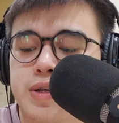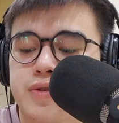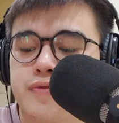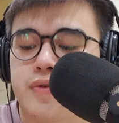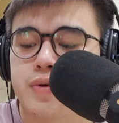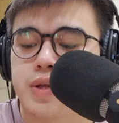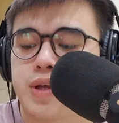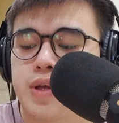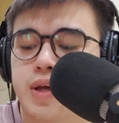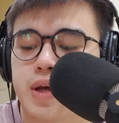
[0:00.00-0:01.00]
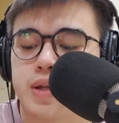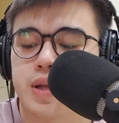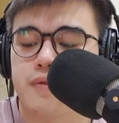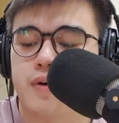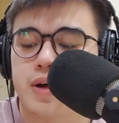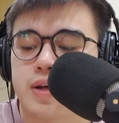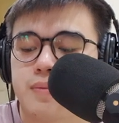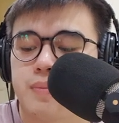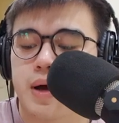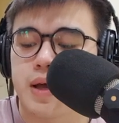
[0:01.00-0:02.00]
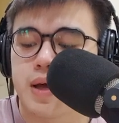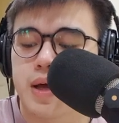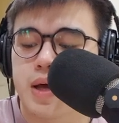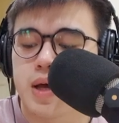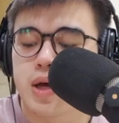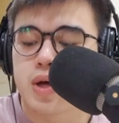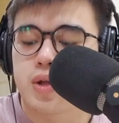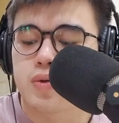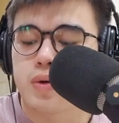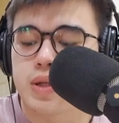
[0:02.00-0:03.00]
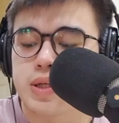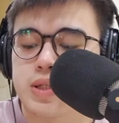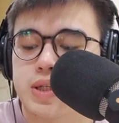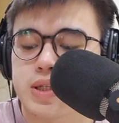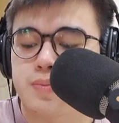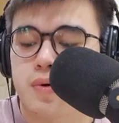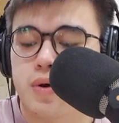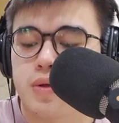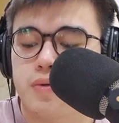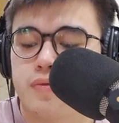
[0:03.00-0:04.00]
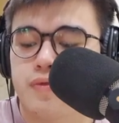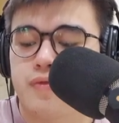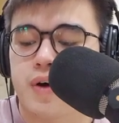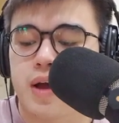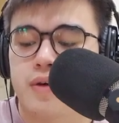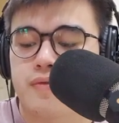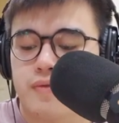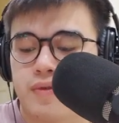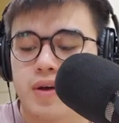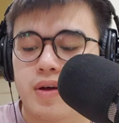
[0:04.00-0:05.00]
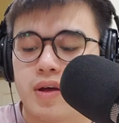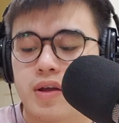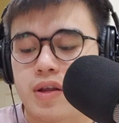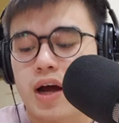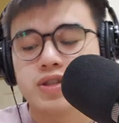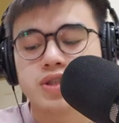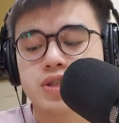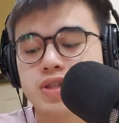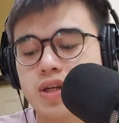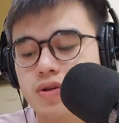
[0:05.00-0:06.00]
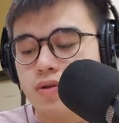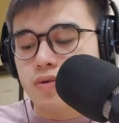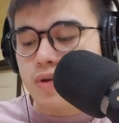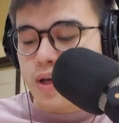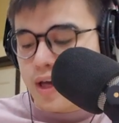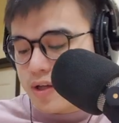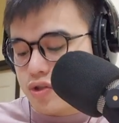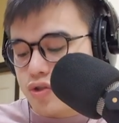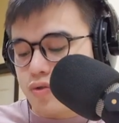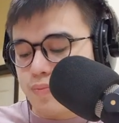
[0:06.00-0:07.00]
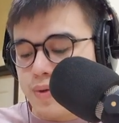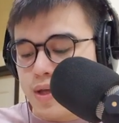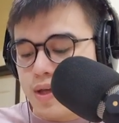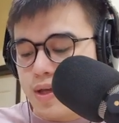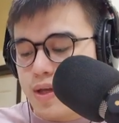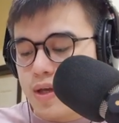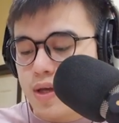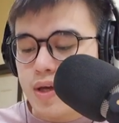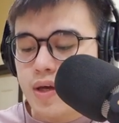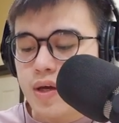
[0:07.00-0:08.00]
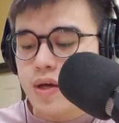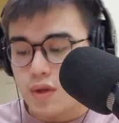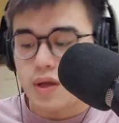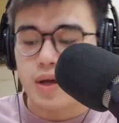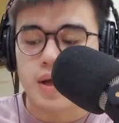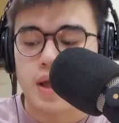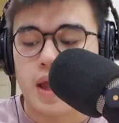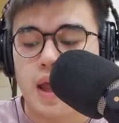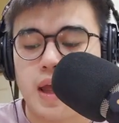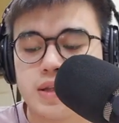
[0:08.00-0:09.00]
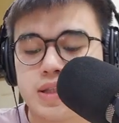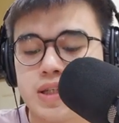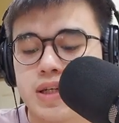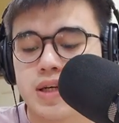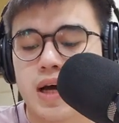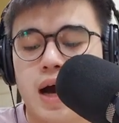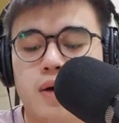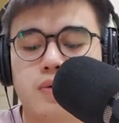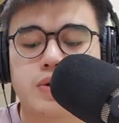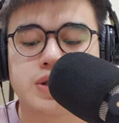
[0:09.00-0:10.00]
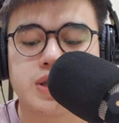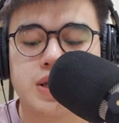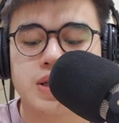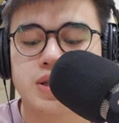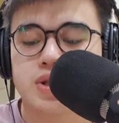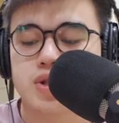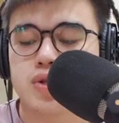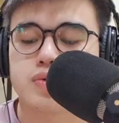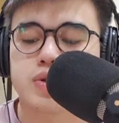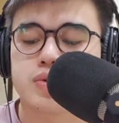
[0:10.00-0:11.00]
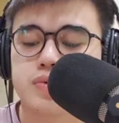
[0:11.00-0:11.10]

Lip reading: 40 and divide it by 26.5. And the answers that you're looking at should be 8 hours in total.